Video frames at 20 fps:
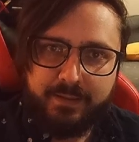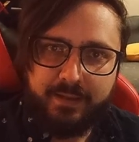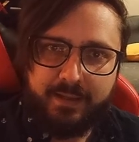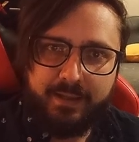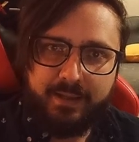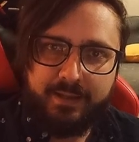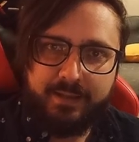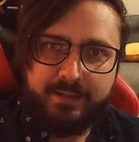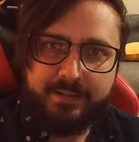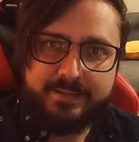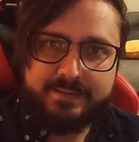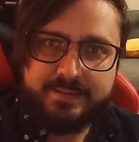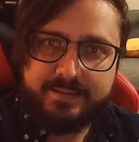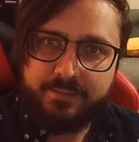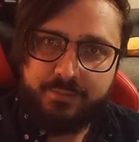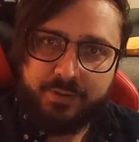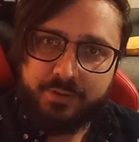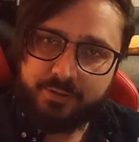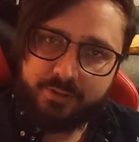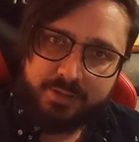and
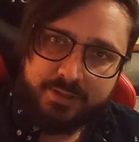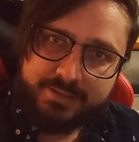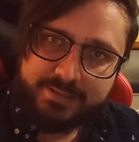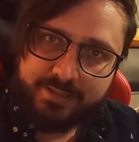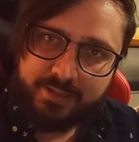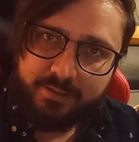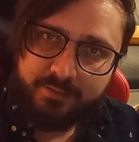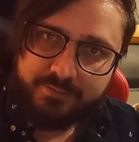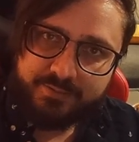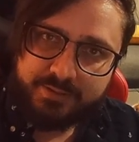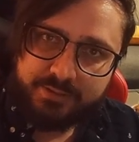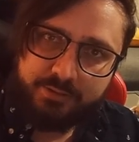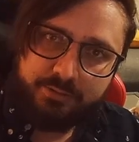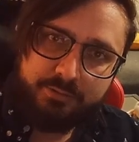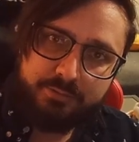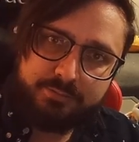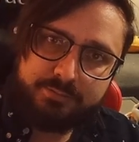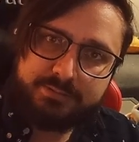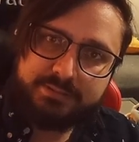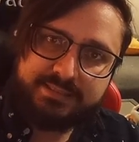some other good stuff,
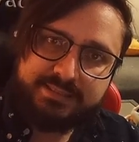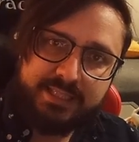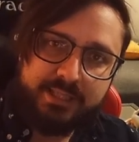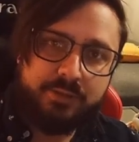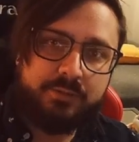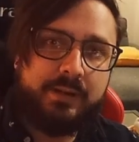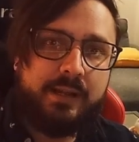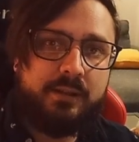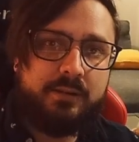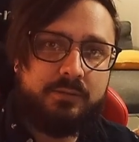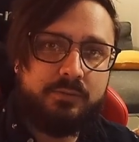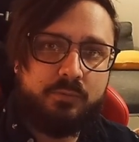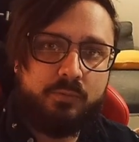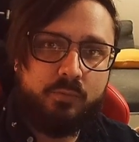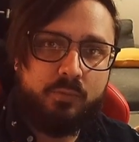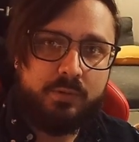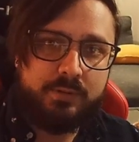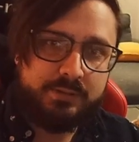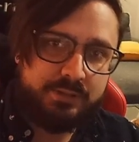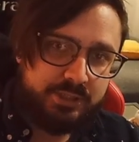so stick around
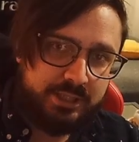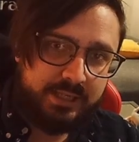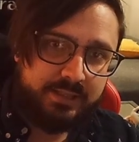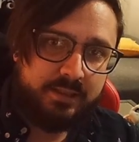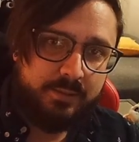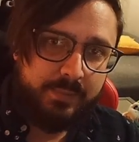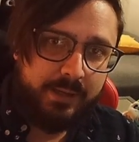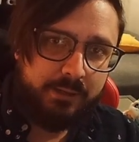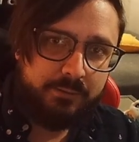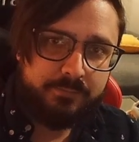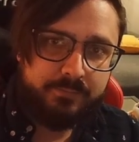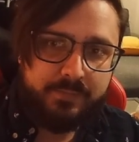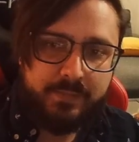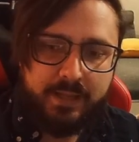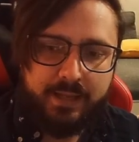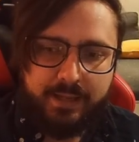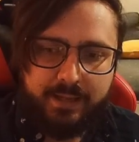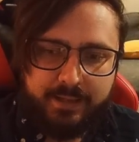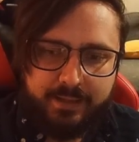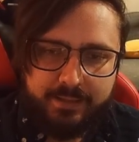and check them out.
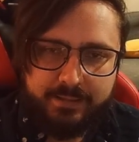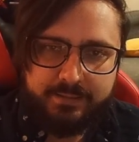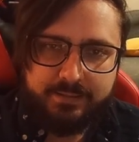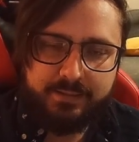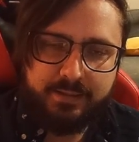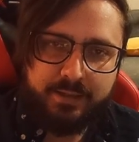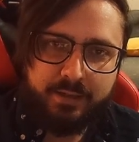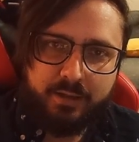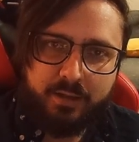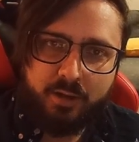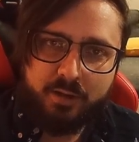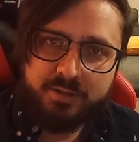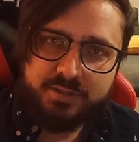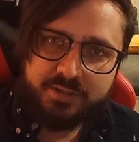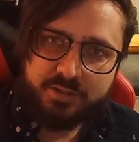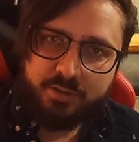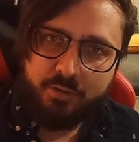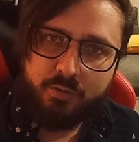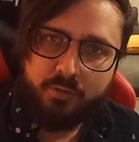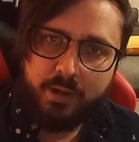And
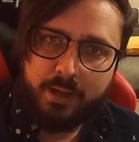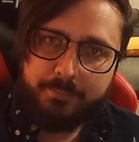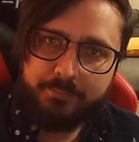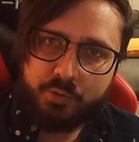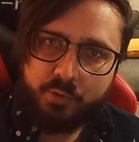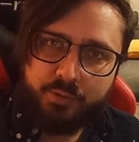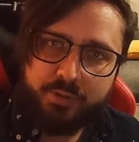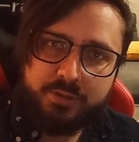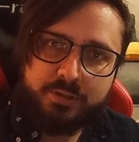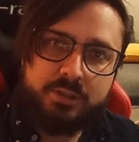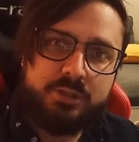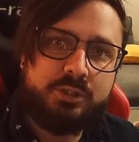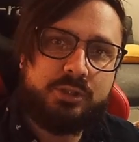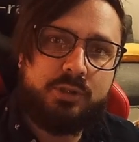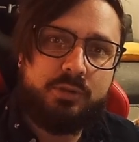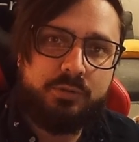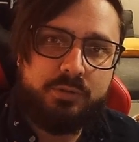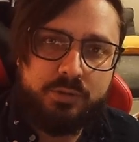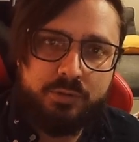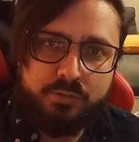also, I'm going to
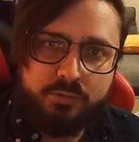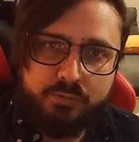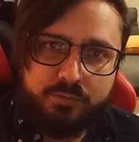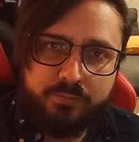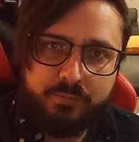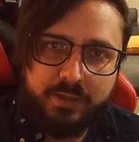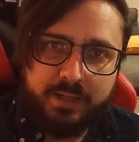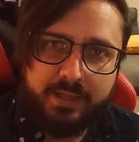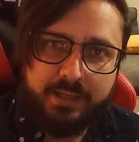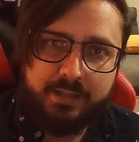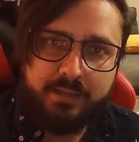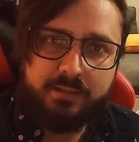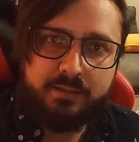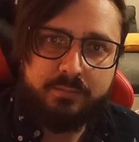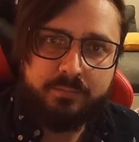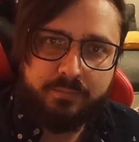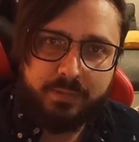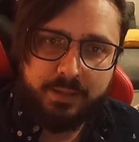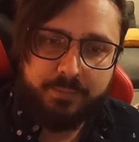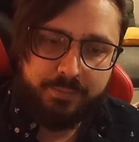show you
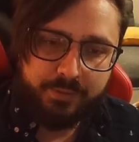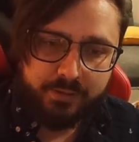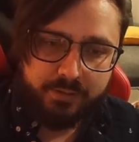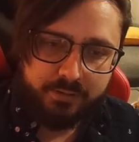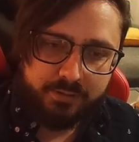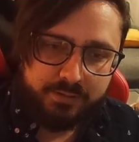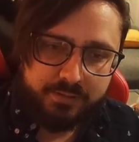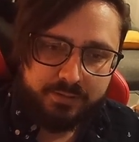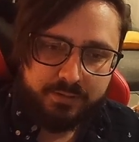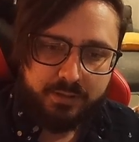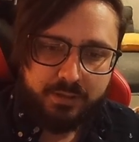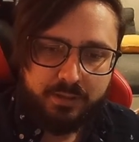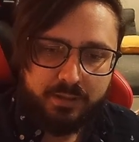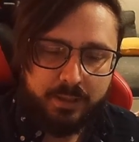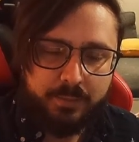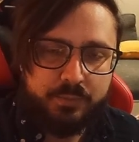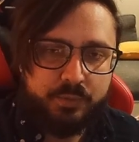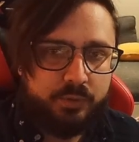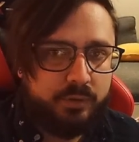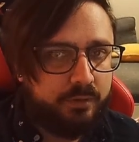my build.
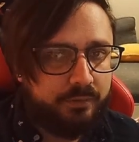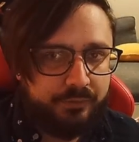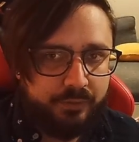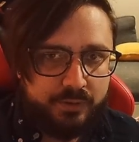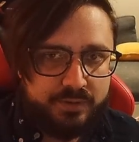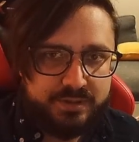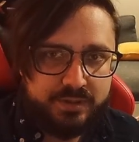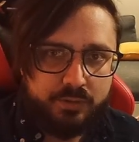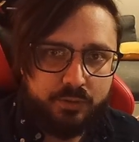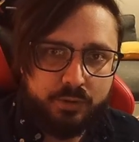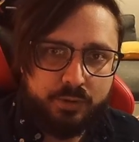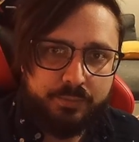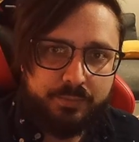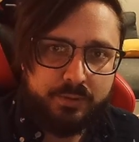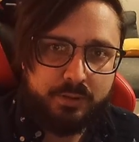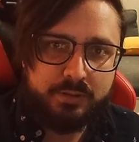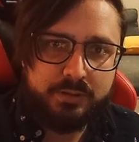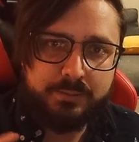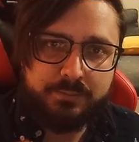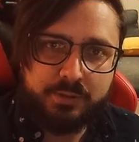I'm doing a Frozen Orb
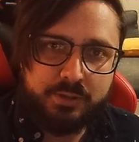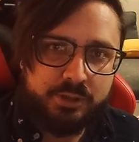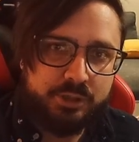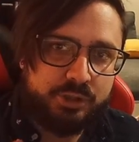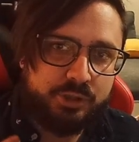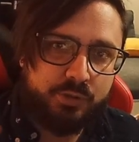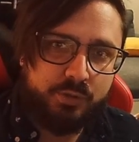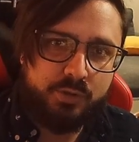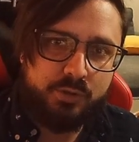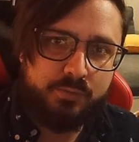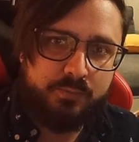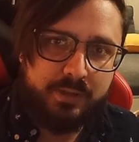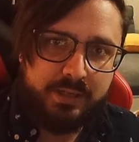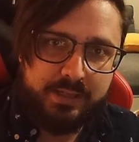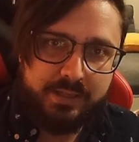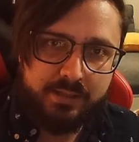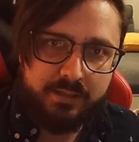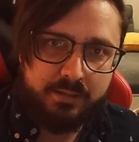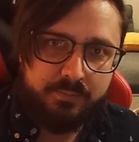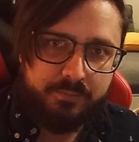build. I'm going to show you
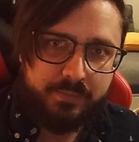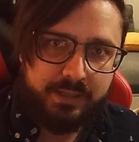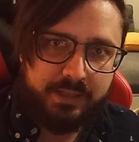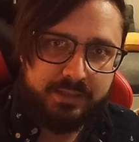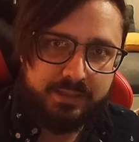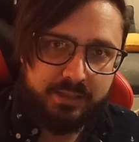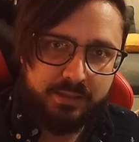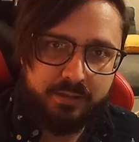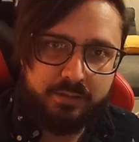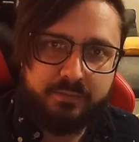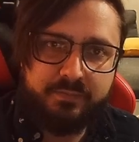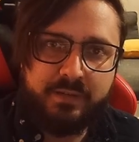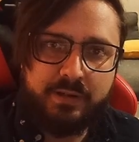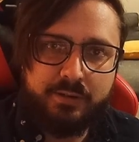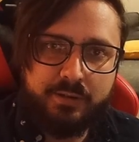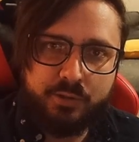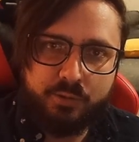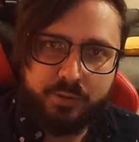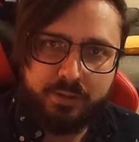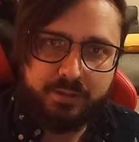my gear
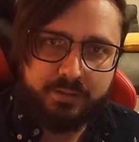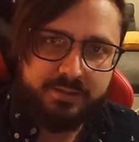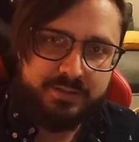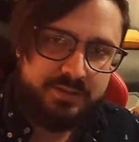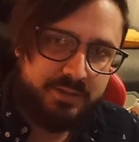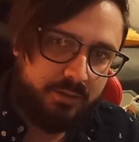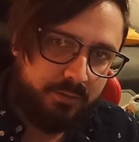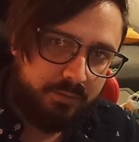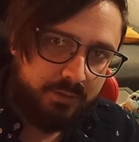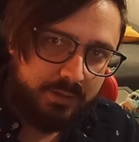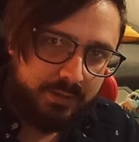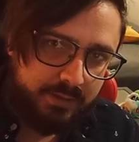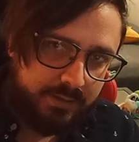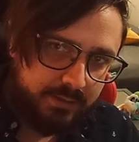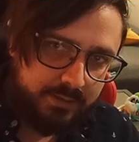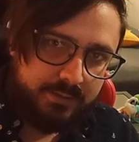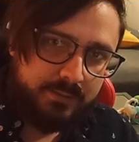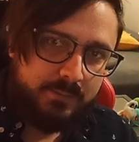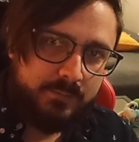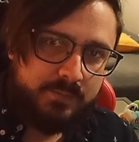very quickly, so
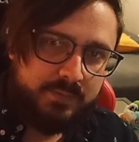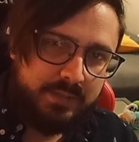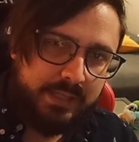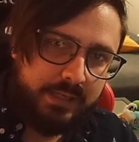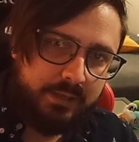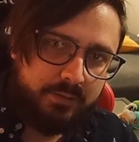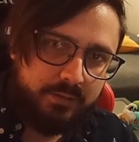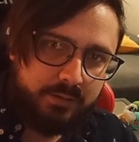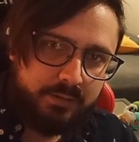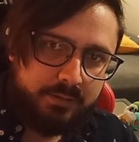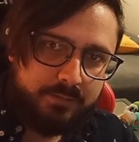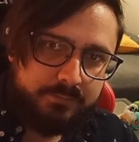take a look.